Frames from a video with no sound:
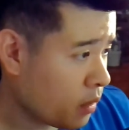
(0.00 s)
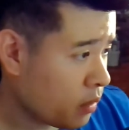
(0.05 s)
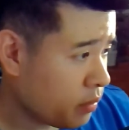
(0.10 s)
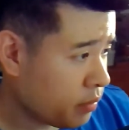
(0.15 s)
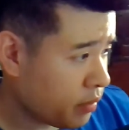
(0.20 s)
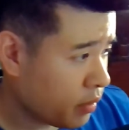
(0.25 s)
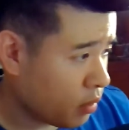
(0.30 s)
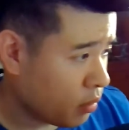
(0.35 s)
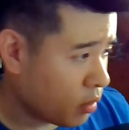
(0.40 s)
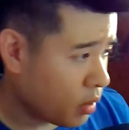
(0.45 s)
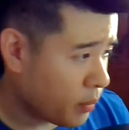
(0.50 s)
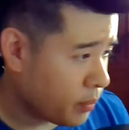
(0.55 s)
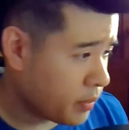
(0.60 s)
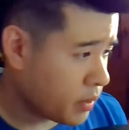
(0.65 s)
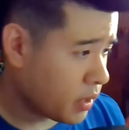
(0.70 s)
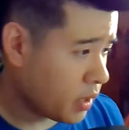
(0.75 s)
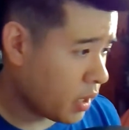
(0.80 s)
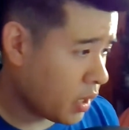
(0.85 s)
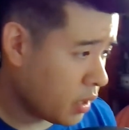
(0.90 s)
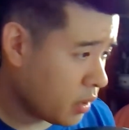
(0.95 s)
Fill up the
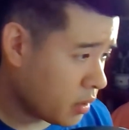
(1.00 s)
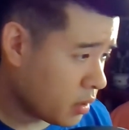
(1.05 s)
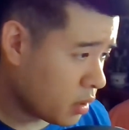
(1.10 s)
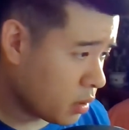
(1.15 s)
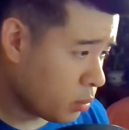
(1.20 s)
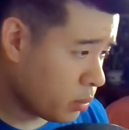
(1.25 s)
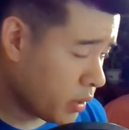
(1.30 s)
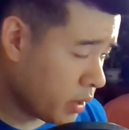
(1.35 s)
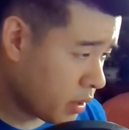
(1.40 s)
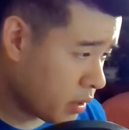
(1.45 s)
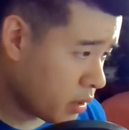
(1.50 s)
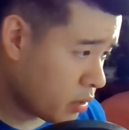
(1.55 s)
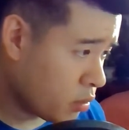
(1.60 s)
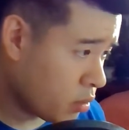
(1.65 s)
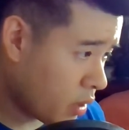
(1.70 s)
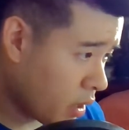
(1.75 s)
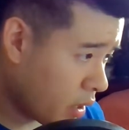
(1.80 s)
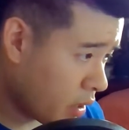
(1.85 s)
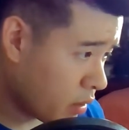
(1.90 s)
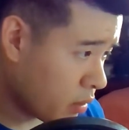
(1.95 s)
engine, we can
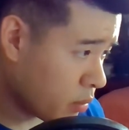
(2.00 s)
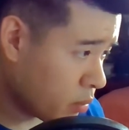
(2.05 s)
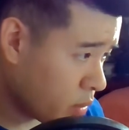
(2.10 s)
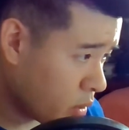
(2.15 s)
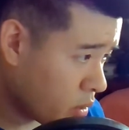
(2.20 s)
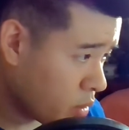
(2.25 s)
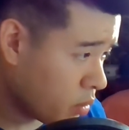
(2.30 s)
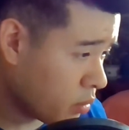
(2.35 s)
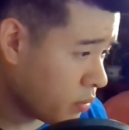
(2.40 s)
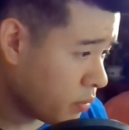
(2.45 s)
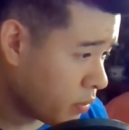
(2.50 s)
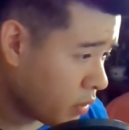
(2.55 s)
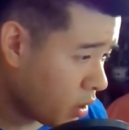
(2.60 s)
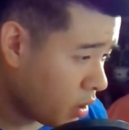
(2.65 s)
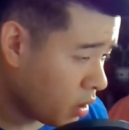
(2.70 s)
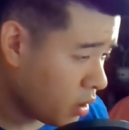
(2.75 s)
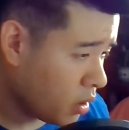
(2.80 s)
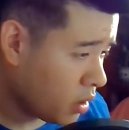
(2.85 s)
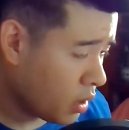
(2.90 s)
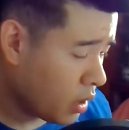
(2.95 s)
drive real
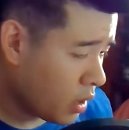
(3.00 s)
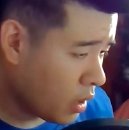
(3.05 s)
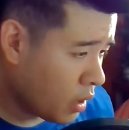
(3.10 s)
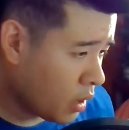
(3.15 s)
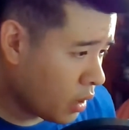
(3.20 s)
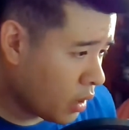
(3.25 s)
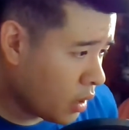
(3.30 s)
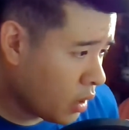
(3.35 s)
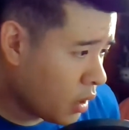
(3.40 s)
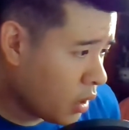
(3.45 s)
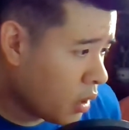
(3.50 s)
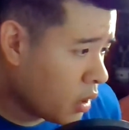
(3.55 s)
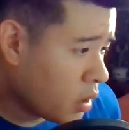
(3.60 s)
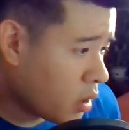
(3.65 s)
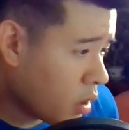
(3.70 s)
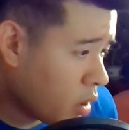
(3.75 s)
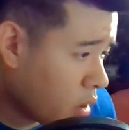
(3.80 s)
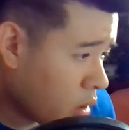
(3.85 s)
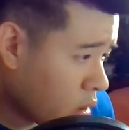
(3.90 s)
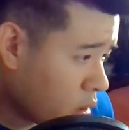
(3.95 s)
far.
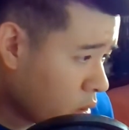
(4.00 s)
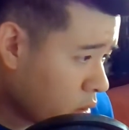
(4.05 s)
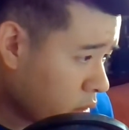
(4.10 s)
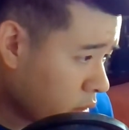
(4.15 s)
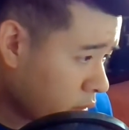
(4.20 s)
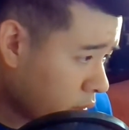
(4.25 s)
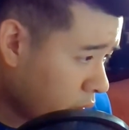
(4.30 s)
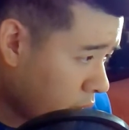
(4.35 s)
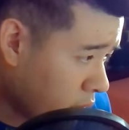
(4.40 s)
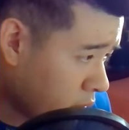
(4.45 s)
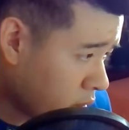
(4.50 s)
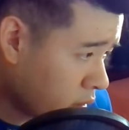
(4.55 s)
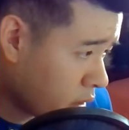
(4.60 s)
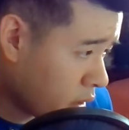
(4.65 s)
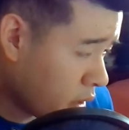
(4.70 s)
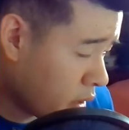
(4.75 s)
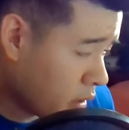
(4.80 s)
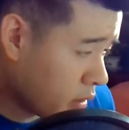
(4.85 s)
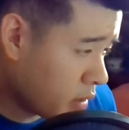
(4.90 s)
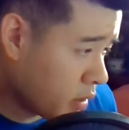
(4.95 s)
Go dancing
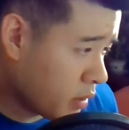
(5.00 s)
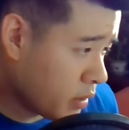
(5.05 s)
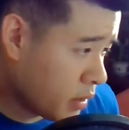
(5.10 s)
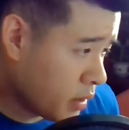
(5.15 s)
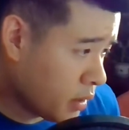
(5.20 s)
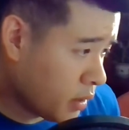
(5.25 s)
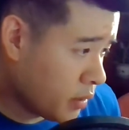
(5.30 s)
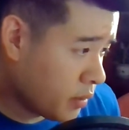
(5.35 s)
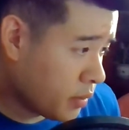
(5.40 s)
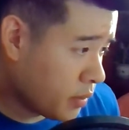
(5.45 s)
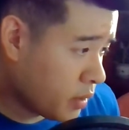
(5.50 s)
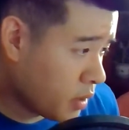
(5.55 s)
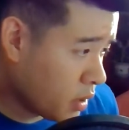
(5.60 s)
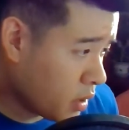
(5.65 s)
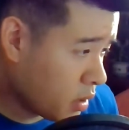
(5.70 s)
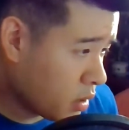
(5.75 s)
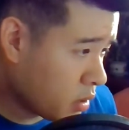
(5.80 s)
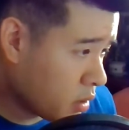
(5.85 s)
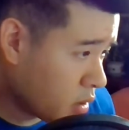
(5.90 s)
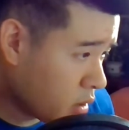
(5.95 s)
underneath
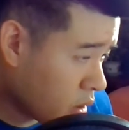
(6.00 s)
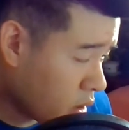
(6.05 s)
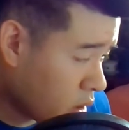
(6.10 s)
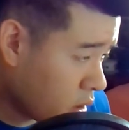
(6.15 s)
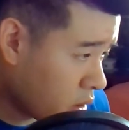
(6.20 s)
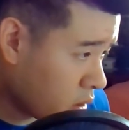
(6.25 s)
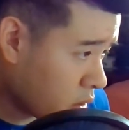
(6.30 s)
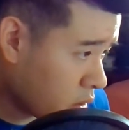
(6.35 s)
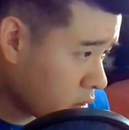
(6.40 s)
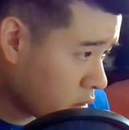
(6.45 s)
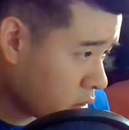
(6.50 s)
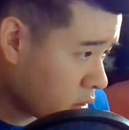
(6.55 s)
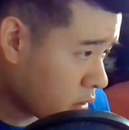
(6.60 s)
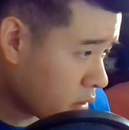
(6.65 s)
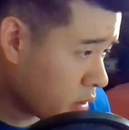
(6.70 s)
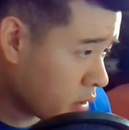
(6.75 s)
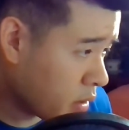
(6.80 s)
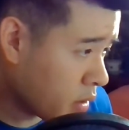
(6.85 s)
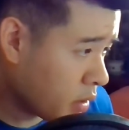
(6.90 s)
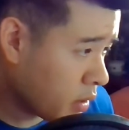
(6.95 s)
the stars.
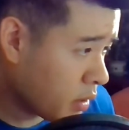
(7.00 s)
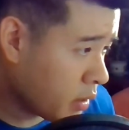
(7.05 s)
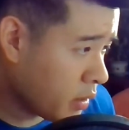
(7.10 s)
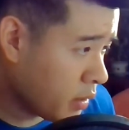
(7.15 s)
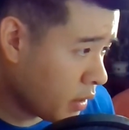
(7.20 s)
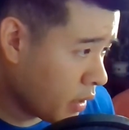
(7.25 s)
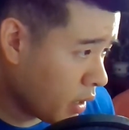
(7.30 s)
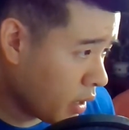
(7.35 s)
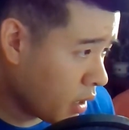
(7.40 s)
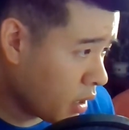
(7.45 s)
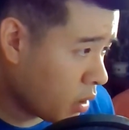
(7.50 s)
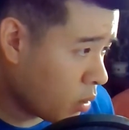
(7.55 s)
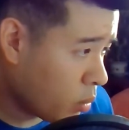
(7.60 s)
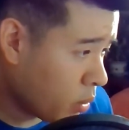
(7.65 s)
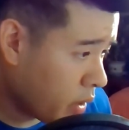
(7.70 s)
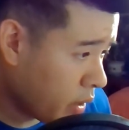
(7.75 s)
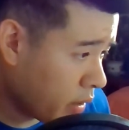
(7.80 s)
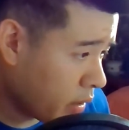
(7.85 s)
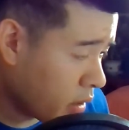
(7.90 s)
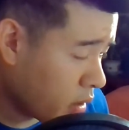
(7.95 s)
Yeah, I
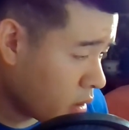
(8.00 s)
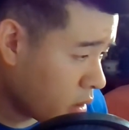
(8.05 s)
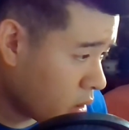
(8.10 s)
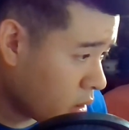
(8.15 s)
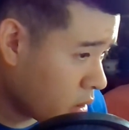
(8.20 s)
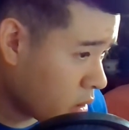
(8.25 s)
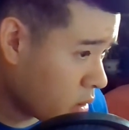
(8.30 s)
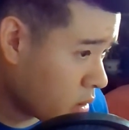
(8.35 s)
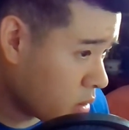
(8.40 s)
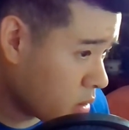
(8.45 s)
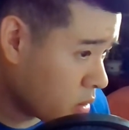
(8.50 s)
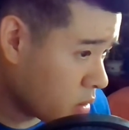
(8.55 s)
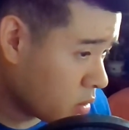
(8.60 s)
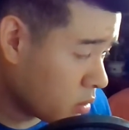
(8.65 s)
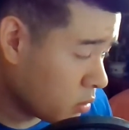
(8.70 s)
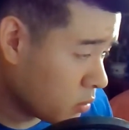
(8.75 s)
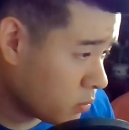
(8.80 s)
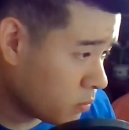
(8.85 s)
want it all.